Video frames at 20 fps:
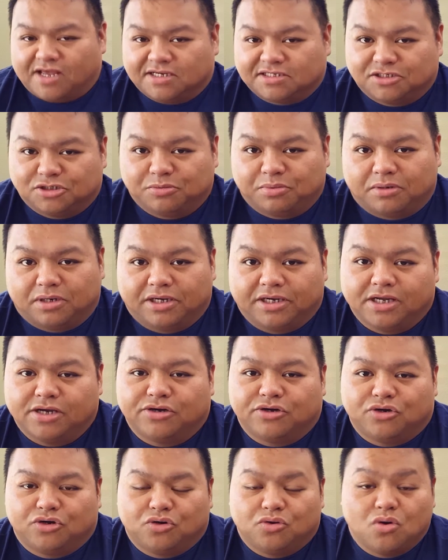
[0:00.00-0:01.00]
Flack two point
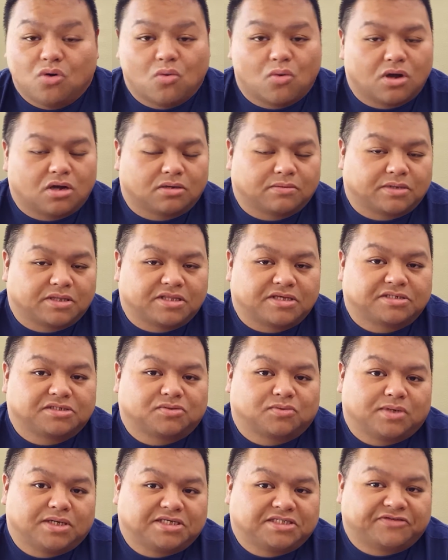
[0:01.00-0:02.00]
oh. Welcome to
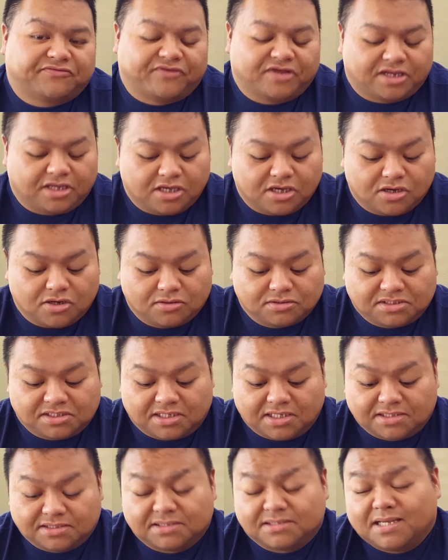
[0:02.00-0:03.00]
this week's video.
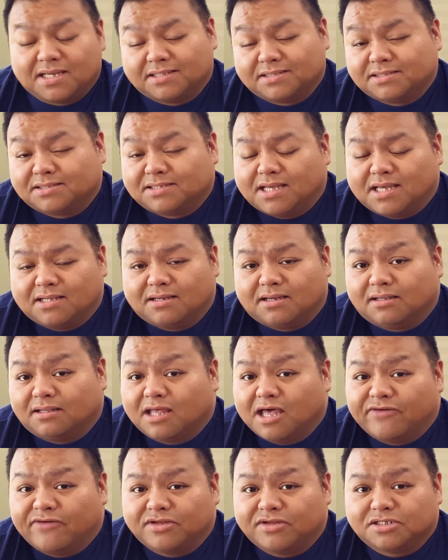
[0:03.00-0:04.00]
Today's date's ten
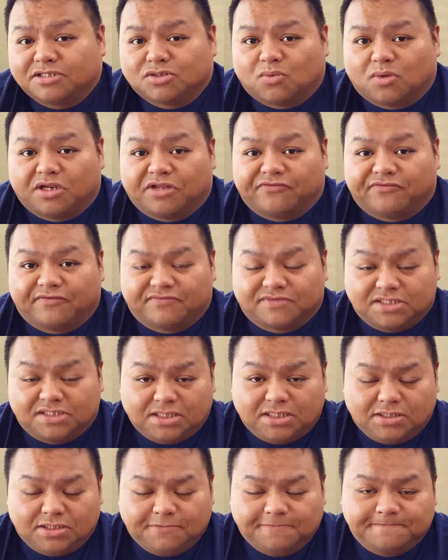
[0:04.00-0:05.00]
eleven twenty
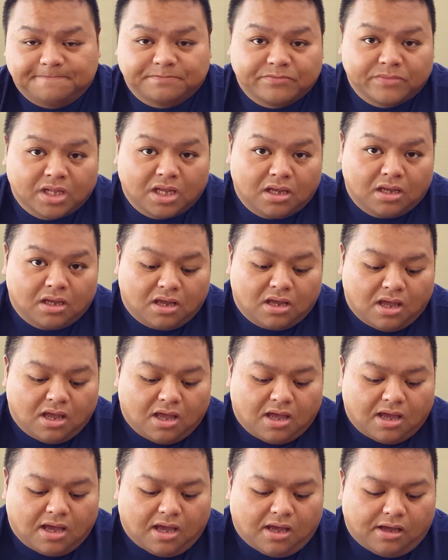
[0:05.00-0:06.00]
fifteen.
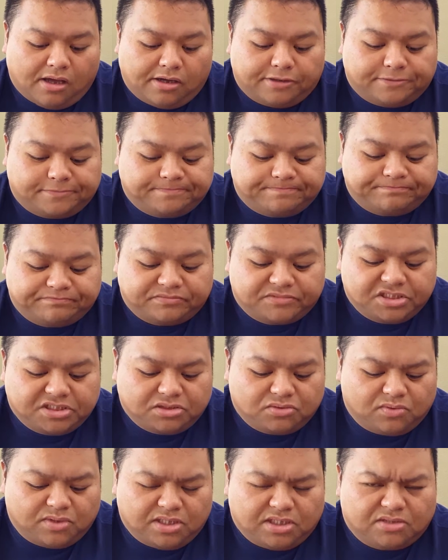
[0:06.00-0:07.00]
Um,
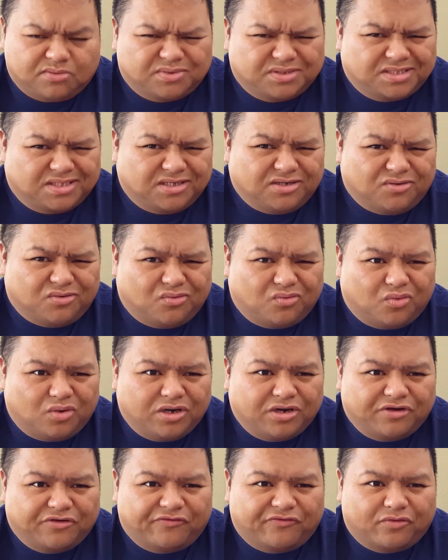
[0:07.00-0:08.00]
this week it was a little
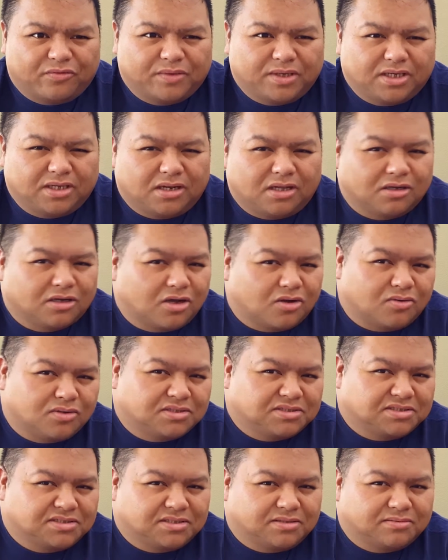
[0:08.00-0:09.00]
weird for me, and I'll go
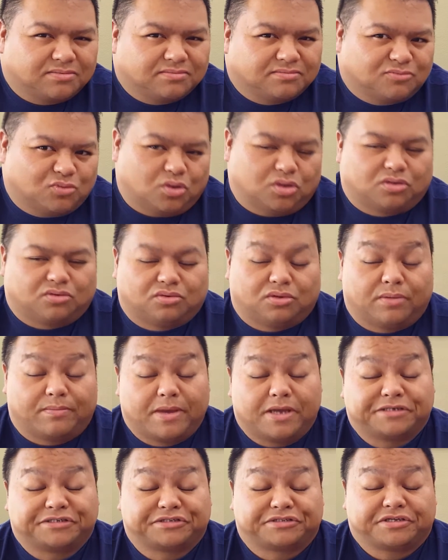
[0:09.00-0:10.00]
into some, well, the
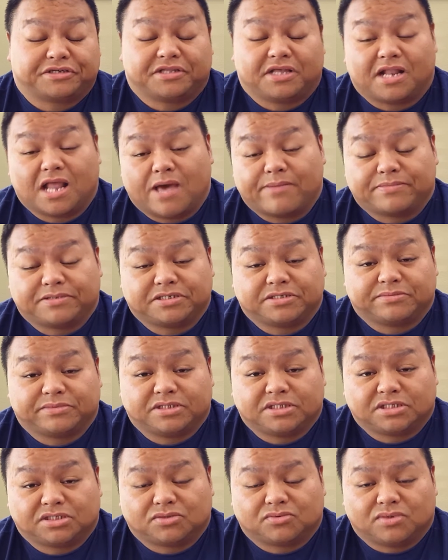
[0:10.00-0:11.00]
major thing that happened to me
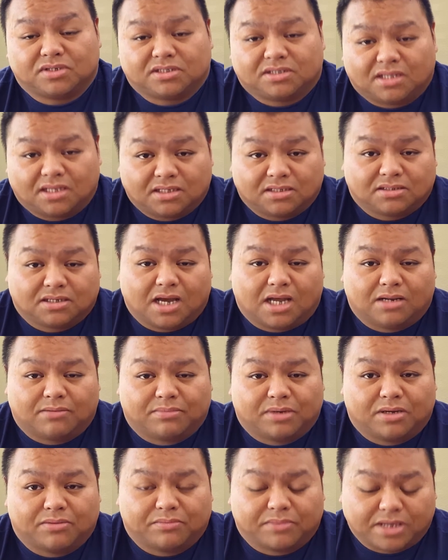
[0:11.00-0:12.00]
this week that kind
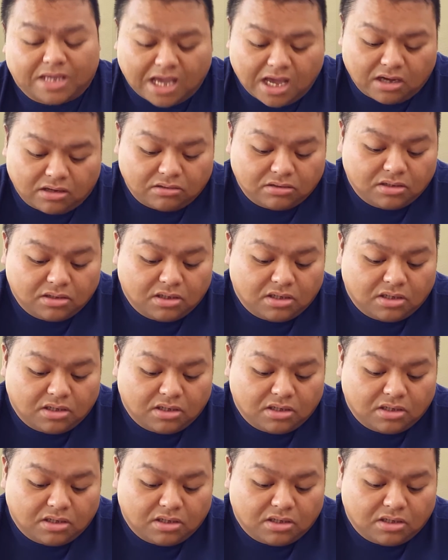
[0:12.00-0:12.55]
of bummed me out.